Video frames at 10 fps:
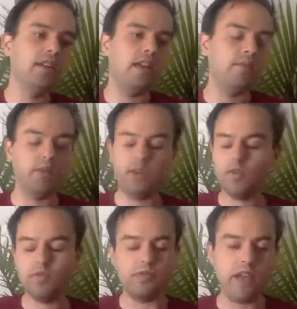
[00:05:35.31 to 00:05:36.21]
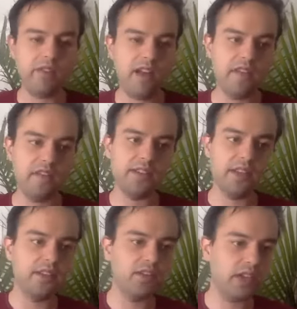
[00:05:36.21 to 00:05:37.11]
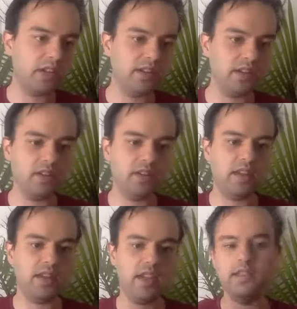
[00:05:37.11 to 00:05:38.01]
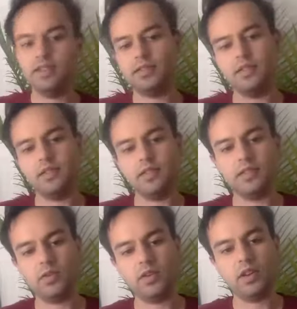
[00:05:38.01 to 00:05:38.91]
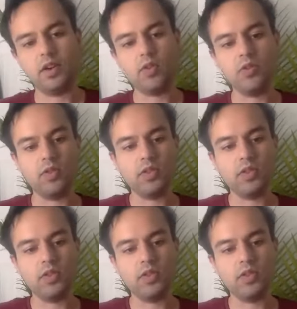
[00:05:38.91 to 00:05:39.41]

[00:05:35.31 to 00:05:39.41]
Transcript: and we don't ever have any set agenda or like, hey, these are the things that we're going to go through.